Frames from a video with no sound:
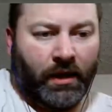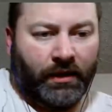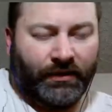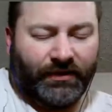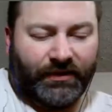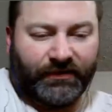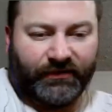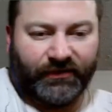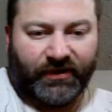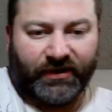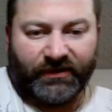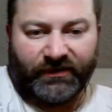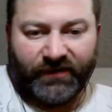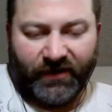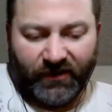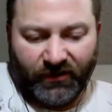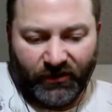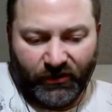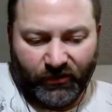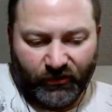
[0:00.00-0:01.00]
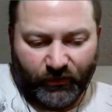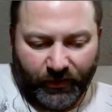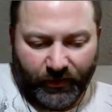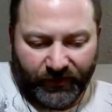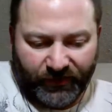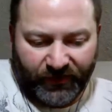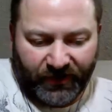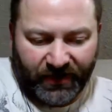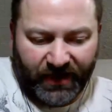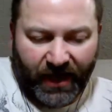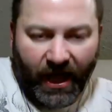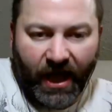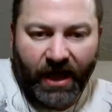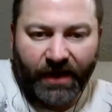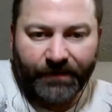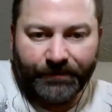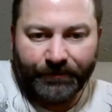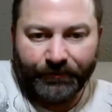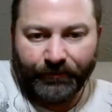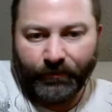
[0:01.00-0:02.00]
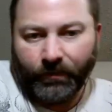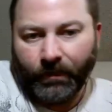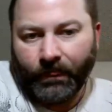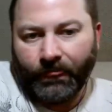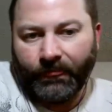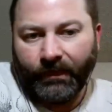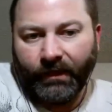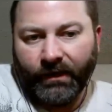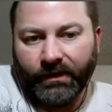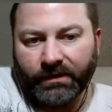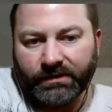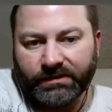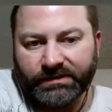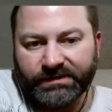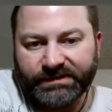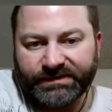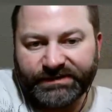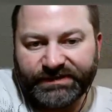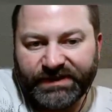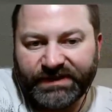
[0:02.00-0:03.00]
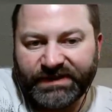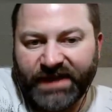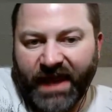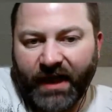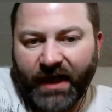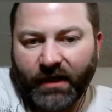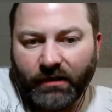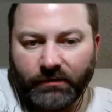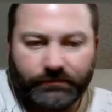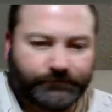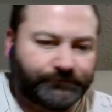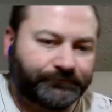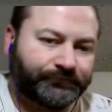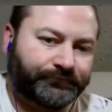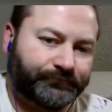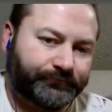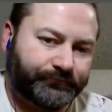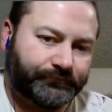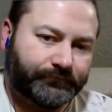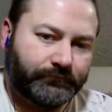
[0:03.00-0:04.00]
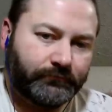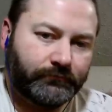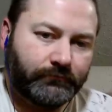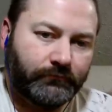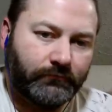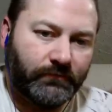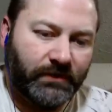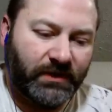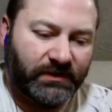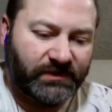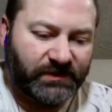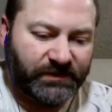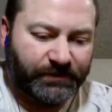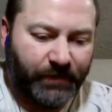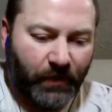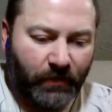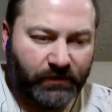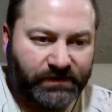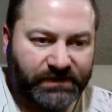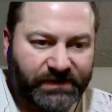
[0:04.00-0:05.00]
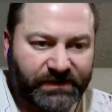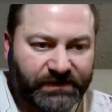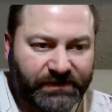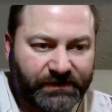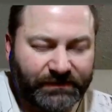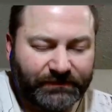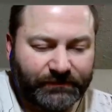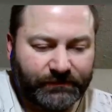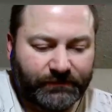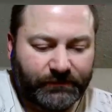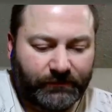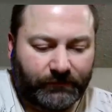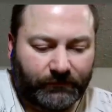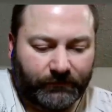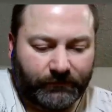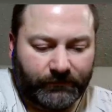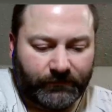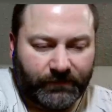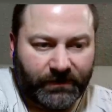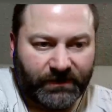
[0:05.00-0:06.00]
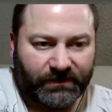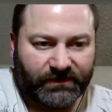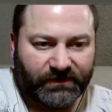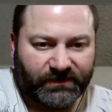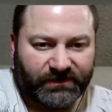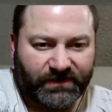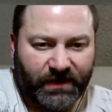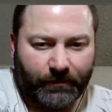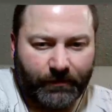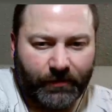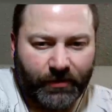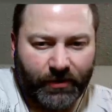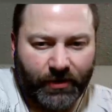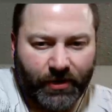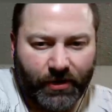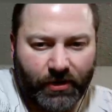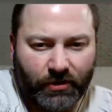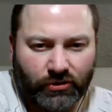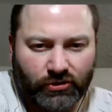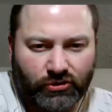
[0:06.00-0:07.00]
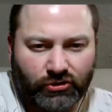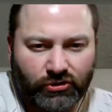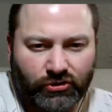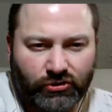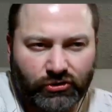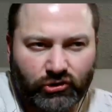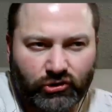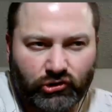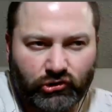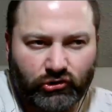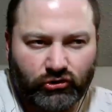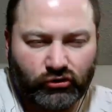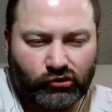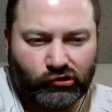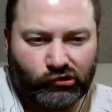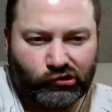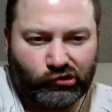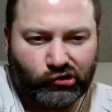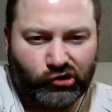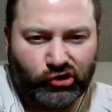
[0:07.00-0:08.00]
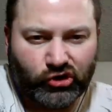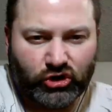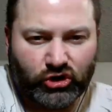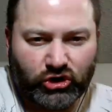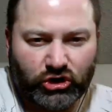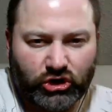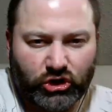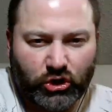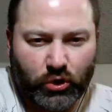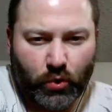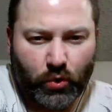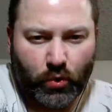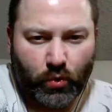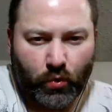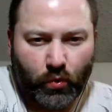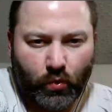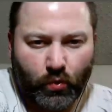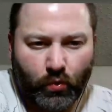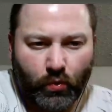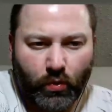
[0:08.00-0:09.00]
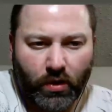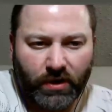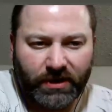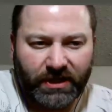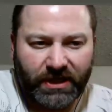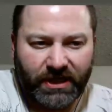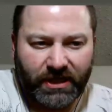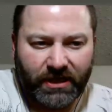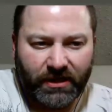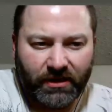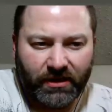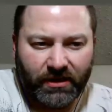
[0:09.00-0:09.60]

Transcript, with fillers: This continues with the Caesar. This is post Caesar. This is number 20